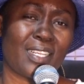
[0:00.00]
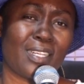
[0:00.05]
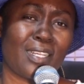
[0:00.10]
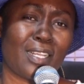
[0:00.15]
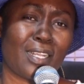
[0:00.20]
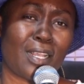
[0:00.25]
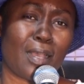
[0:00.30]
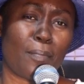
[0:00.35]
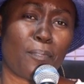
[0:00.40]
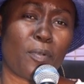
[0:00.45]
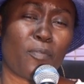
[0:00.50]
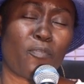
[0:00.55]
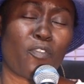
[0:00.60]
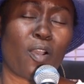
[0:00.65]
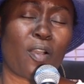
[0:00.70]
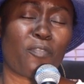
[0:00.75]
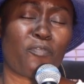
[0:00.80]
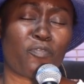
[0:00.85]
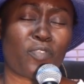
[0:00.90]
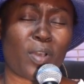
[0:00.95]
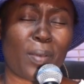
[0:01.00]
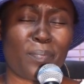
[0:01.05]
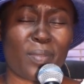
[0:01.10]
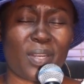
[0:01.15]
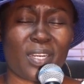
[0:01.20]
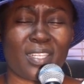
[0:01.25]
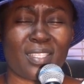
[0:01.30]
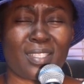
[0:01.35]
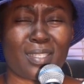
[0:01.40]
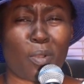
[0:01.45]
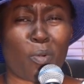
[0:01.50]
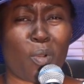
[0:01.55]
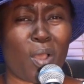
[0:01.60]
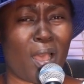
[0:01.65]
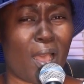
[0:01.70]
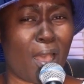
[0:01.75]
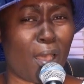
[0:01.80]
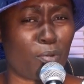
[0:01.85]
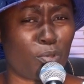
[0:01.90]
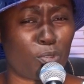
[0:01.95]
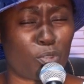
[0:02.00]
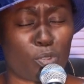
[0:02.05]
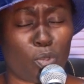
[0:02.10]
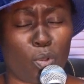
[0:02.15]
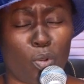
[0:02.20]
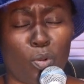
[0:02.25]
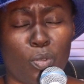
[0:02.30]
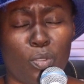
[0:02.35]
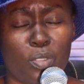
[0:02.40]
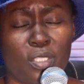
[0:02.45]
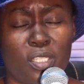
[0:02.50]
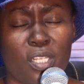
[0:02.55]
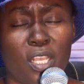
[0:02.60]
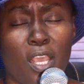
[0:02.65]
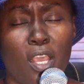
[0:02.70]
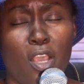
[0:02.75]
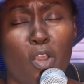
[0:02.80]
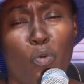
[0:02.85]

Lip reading: in the gap of our families, our households,